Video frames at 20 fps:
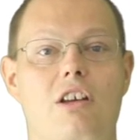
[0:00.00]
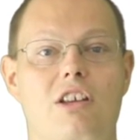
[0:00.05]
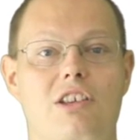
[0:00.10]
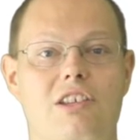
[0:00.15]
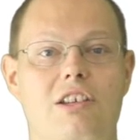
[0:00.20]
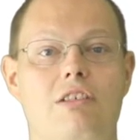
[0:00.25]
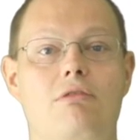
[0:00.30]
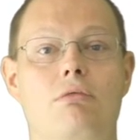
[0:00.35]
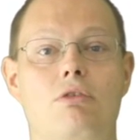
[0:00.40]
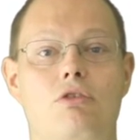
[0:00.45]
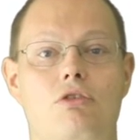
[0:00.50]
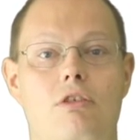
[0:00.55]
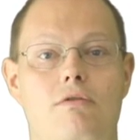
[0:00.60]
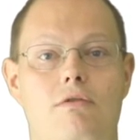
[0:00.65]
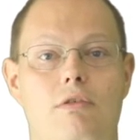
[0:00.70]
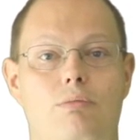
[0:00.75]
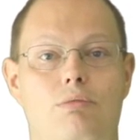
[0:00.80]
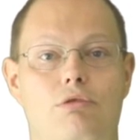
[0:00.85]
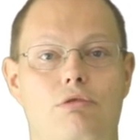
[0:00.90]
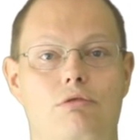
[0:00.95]
SQL
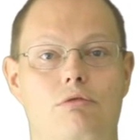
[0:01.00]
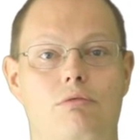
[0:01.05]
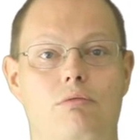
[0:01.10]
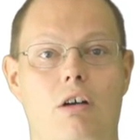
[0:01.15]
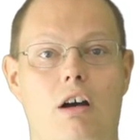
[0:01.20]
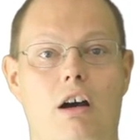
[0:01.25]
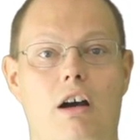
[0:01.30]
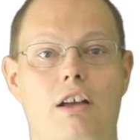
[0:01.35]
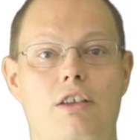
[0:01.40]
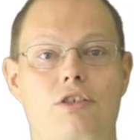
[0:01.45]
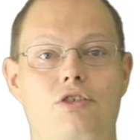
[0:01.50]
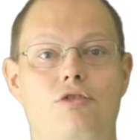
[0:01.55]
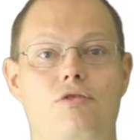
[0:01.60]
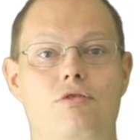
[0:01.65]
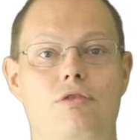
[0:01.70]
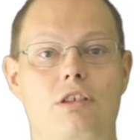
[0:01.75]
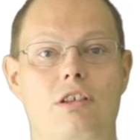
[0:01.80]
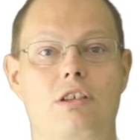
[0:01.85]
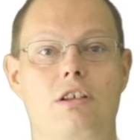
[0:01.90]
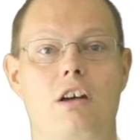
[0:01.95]
Server provides you
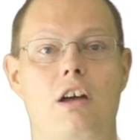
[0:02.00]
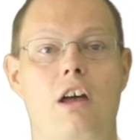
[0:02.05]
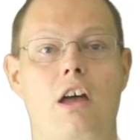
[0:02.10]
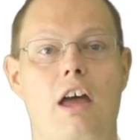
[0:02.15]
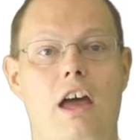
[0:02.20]
here